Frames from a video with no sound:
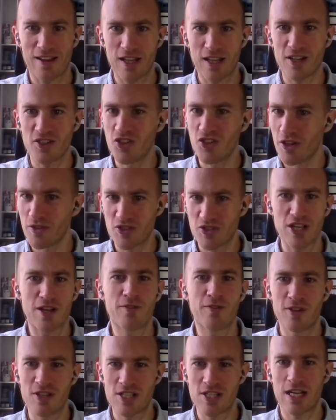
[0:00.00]
Like don't
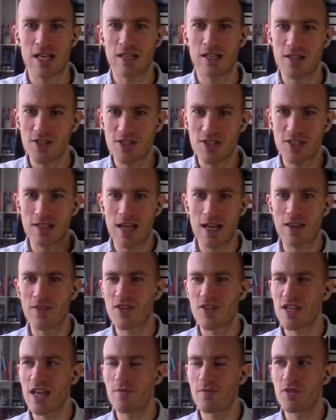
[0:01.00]
suffer in silence. And
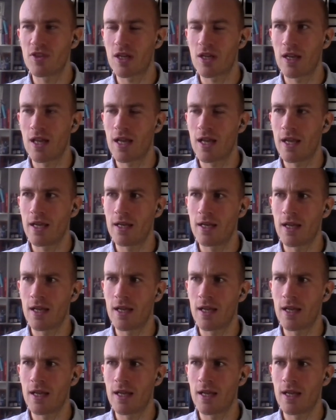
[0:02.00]
the same for the client.